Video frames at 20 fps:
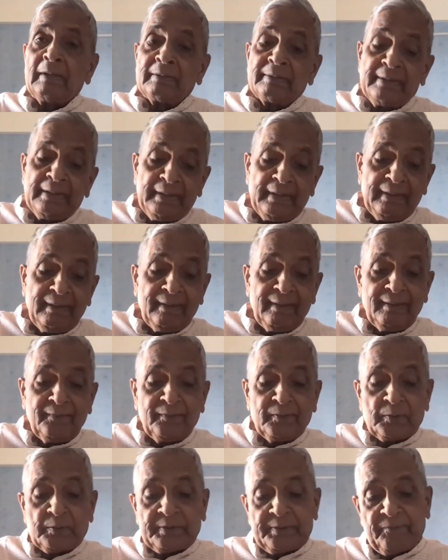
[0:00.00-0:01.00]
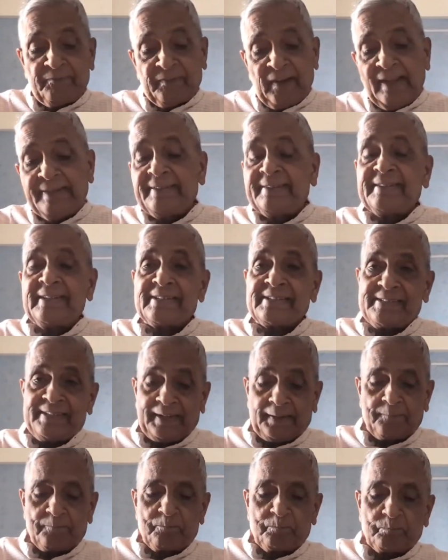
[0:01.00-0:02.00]
The flight
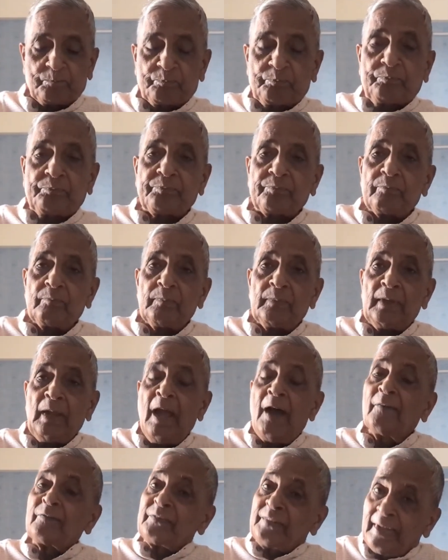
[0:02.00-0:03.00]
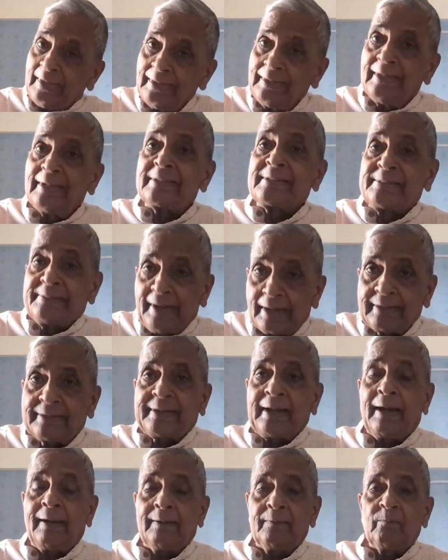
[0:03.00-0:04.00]
testing of tailless
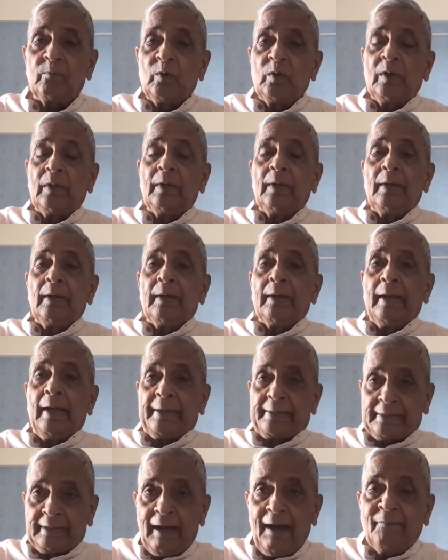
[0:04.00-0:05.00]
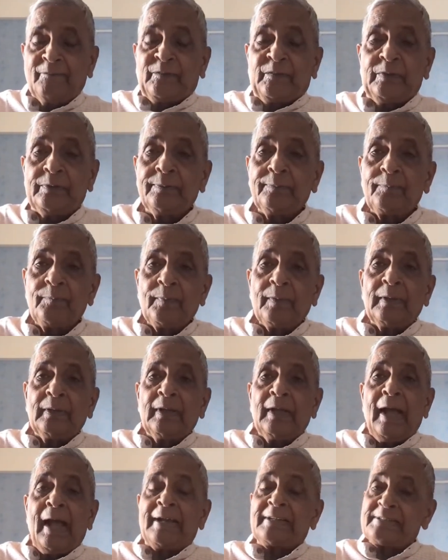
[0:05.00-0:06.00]
Delta aircraft
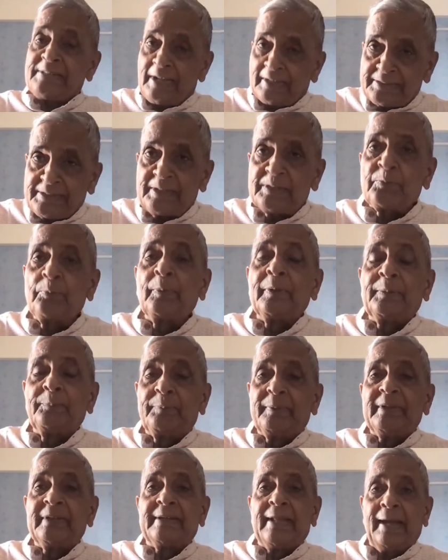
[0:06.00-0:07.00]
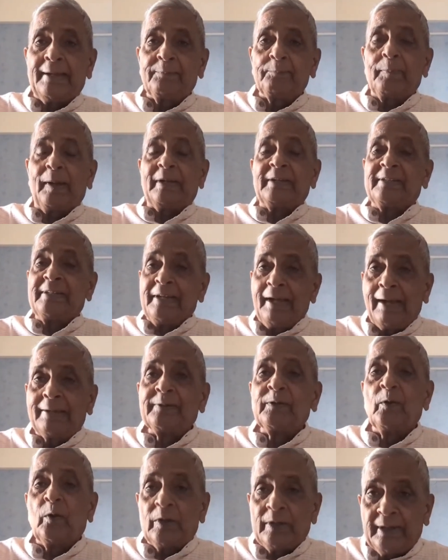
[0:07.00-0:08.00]
has successfully been done by
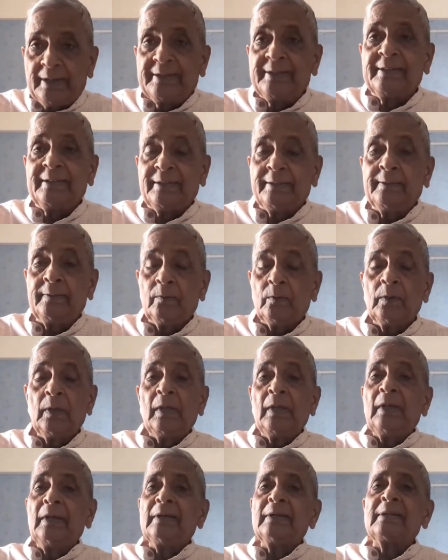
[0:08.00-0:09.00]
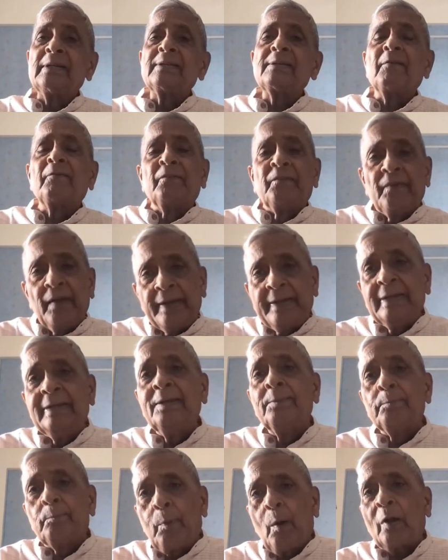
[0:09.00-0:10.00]
DRDO ADE. It is a
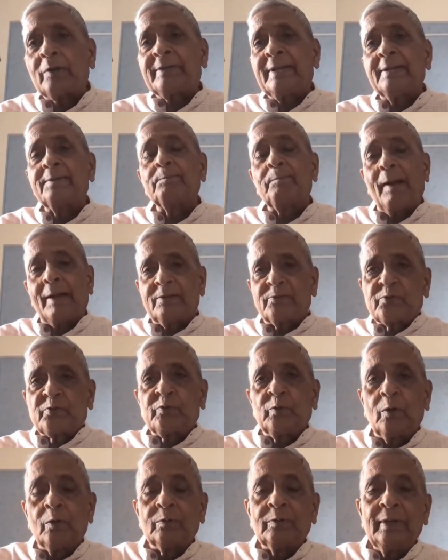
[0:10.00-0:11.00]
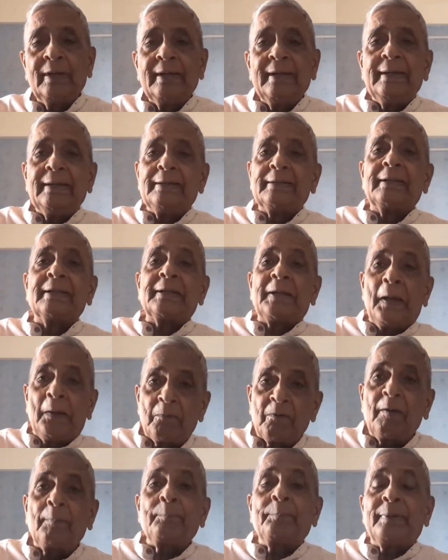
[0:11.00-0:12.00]
very important milestone in the
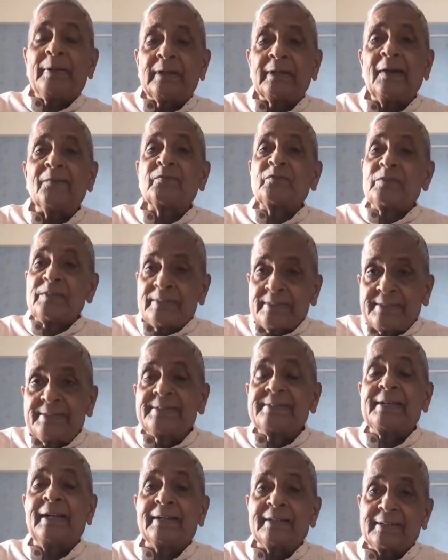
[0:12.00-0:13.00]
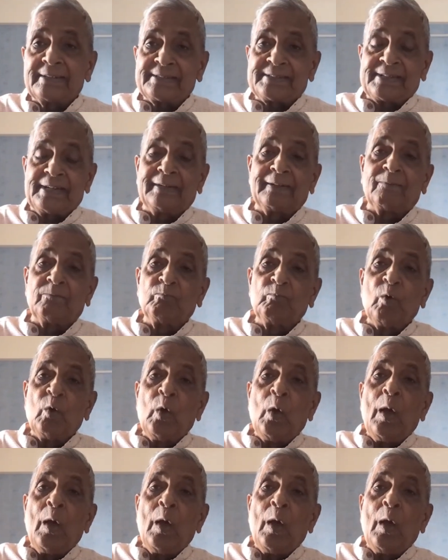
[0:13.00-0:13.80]
development of sixth generation